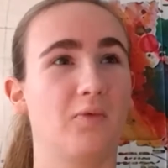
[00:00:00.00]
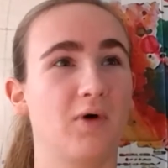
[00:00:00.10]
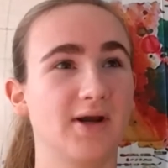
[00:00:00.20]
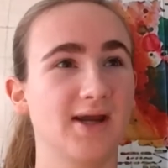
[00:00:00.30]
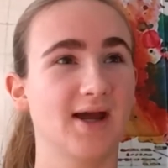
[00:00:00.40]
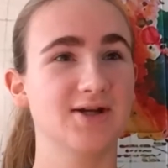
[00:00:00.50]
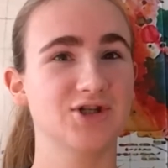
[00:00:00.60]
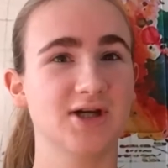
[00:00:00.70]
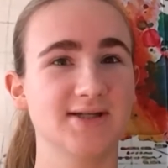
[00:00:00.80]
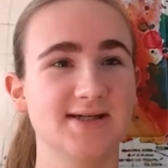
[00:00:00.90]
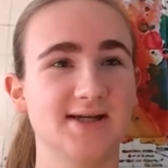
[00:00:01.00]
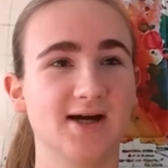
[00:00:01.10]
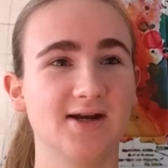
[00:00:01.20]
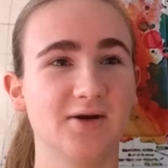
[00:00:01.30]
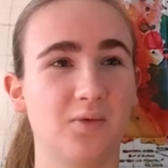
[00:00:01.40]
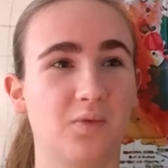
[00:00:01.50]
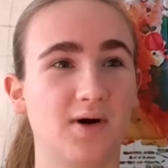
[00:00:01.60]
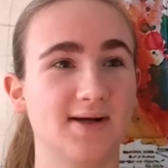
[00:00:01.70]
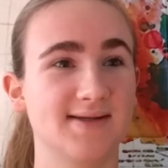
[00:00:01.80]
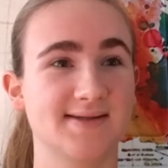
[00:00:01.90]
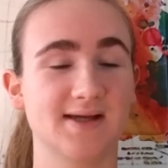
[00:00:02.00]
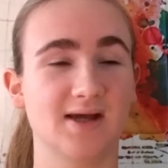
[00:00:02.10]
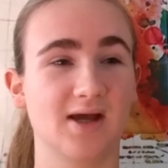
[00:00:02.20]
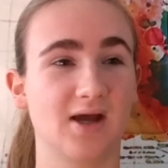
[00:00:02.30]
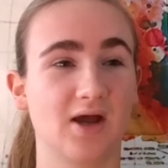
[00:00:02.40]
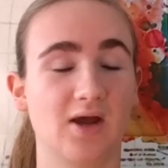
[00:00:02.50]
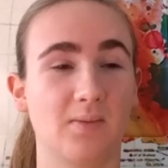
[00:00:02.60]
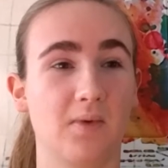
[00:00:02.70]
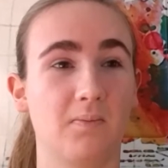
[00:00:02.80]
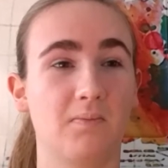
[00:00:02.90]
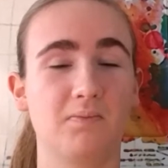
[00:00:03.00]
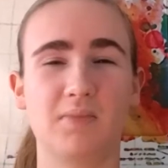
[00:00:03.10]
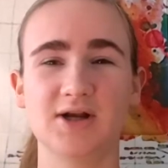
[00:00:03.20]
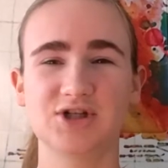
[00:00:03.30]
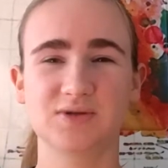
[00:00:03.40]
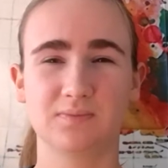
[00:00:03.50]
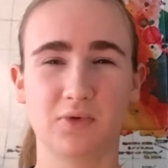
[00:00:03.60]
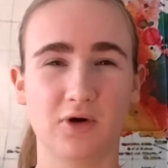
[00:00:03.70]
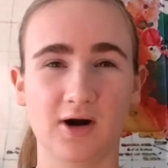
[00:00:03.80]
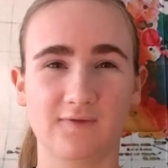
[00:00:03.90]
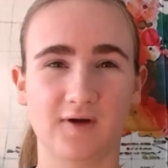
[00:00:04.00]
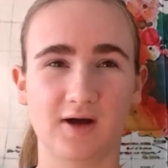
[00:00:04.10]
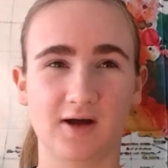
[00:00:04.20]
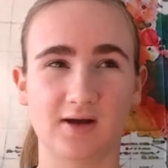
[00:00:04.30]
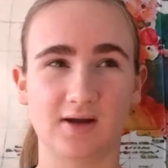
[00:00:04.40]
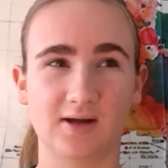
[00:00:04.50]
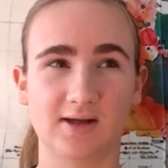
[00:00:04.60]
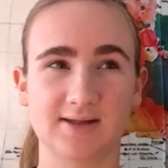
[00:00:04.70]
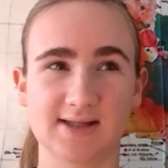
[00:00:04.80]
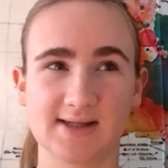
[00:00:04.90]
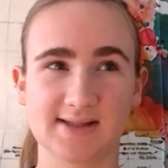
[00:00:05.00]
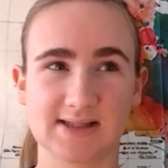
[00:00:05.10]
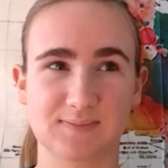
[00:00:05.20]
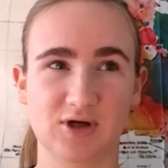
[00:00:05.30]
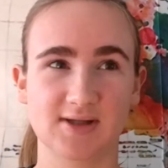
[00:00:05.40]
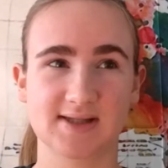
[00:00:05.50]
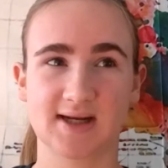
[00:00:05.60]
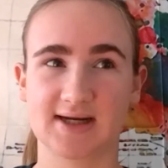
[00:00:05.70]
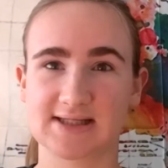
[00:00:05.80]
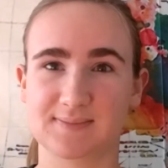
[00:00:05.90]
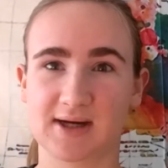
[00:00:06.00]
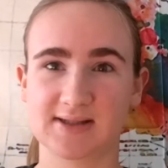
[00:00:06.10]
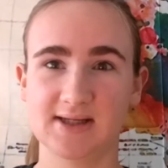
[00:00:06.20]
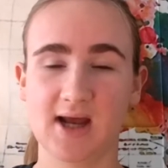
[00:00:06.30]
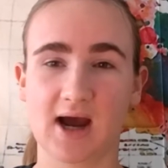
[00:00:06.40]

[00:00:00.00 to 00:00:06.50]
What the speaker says: Working at Shantidan was much more of a intense experience than I expected.